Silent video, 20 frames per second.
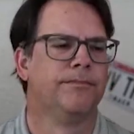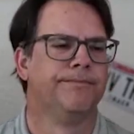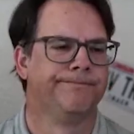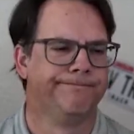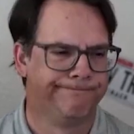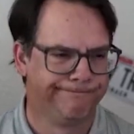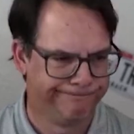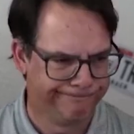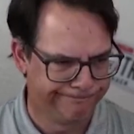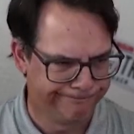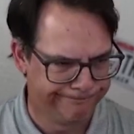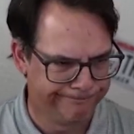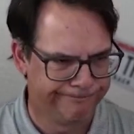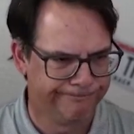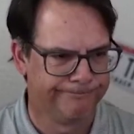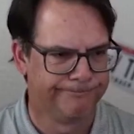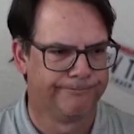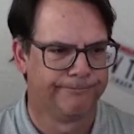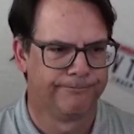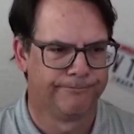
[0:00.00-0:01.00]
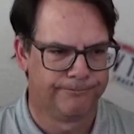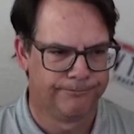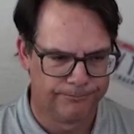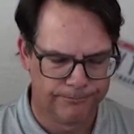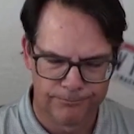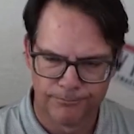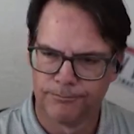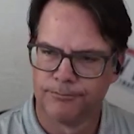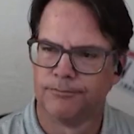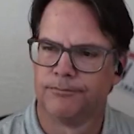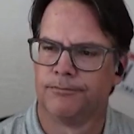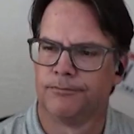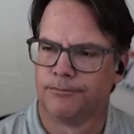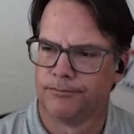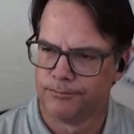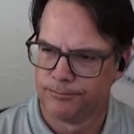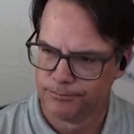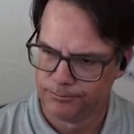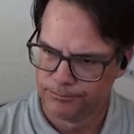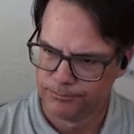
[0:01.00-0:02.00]

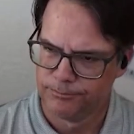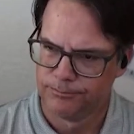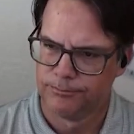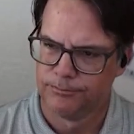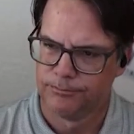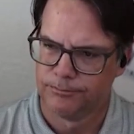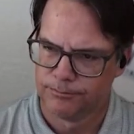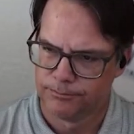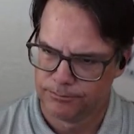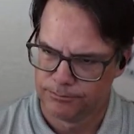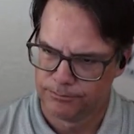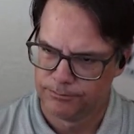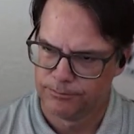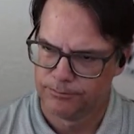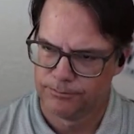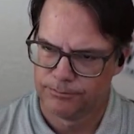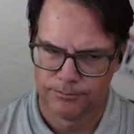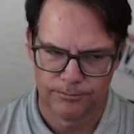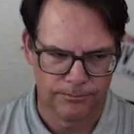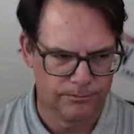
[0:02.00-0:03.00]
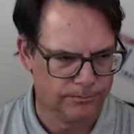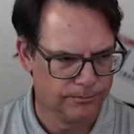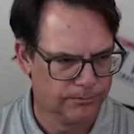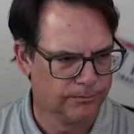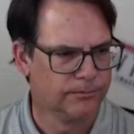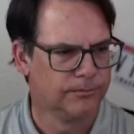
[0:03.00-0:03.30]
[no speech]